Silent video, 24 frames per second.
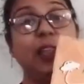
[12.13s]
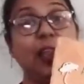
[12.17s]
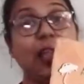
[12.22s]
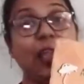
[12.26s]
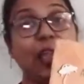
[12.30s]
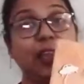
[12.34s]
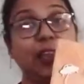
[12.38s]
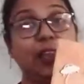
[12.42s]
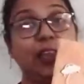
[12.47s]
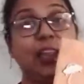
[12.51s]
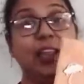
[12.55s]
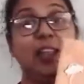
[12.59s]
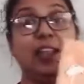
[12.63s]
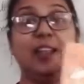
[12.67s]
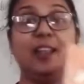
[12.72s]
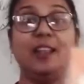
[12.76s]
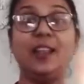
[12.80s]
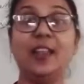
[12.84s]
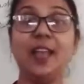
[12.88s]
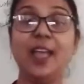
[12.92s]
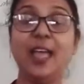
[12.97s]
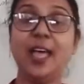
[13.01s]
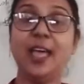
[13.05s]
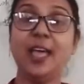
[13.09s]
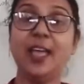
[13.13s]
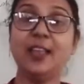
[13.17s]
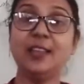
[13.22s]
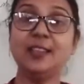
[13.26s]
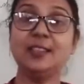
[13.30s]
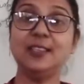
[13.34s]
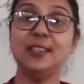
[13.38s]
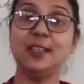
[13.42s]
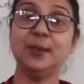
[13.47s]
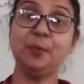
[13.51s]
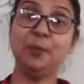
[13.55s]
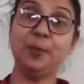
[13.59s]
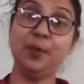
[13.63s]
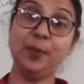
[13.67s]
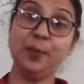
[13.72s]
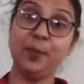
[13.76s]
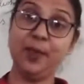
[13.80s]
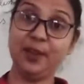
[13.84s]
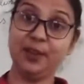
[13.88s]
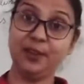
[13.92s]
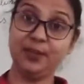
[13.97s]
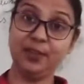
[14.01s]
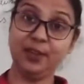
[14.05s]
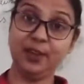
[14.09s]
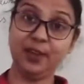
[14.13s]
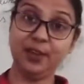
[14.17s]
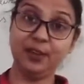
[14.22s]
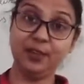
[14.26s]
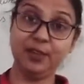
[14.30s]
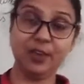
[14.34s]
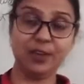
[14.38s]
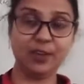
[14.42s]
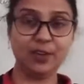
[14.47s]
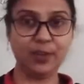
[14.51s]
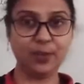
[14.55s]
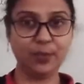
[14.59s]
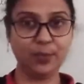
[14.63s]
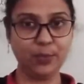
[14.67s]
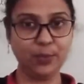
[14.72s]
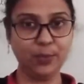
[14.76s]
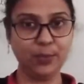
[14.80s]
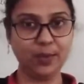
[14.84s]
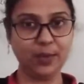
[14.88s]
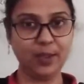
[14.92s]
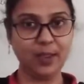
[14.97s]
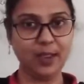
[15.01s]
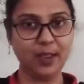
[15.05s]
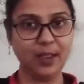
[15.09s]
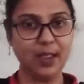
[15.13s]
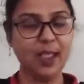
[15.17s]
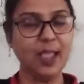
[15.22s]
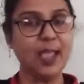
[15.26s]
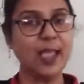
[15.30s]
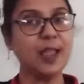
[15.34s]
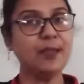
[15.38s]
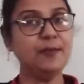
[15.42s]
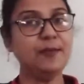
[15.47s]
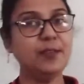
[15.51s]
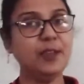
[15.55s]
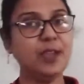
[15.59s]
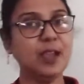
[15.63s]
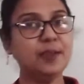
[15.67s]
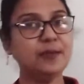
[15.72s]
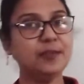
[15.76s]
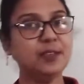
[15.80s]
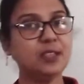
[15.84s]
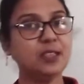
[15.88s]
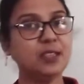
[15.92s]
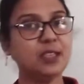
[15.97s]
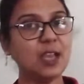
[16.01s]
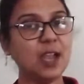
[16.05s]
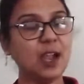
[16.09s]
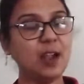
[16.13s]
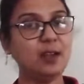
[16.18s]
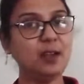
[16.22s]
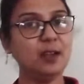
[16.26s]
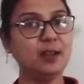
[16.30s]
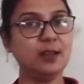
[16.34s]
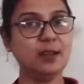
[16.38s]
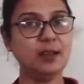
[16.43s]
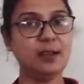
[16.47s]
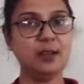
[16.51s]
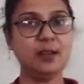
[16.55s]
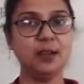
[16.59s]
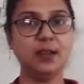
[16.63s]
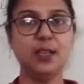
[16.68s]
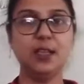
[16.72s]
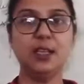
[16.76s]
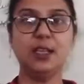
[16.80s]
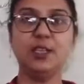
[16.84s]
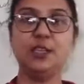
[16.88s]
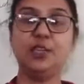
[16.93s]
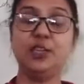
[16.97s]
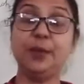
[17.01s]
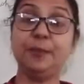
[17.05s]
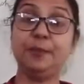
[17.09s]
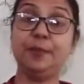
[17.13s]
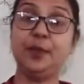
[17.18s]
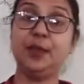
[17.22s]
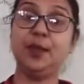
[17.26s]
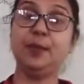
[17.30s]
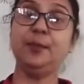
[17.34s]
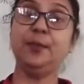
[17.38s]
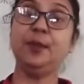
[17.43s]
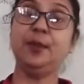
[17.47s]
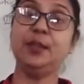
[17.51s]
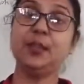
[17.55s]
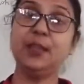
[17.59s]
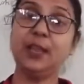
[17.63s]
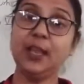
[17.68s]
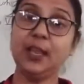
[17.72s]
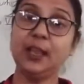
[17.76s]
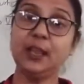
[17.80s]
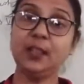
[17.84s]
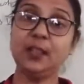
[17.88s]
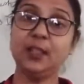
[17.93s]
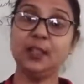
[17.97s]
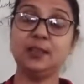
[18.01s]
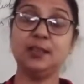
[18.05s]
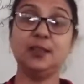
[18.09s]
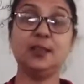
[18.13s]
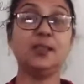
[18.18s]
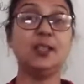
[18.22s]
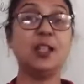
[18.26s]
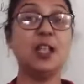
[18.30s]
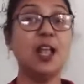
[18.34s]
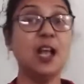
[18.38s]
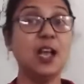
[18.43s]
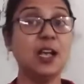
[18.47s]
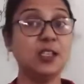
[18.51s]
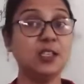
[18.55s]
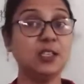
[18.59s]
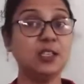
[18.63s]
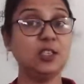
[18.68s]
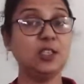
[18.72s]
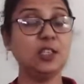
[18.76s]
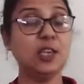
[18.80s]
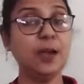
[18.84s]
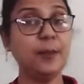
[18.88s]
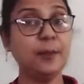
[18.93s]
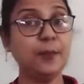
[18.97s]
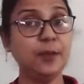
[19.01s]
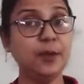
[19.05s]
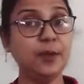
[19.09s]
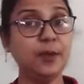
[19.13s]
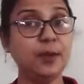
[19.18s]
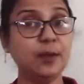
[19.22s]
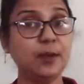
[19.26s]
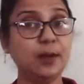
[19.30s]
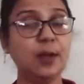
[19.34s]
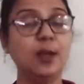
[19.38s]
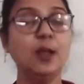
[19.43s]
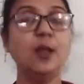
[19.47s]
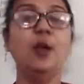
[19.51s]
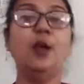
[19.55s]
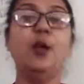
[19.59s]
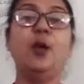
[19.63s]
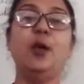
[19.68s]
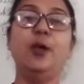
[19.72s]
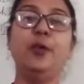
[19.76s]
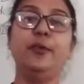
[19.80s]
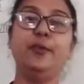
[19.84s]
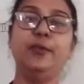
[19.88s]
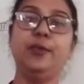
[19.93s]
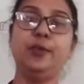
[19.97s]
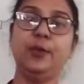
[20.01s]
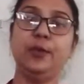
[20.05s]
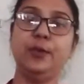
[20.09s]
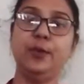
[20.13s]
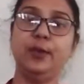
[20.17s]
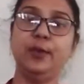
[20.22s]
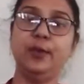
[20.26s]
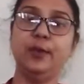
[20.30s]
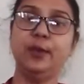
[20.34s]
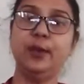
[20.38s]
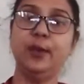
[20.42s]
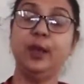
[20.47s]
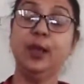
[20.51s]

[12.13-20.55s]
An Alien Hand supplementary reader book. And we have started chapter number 10. This is last chapter of your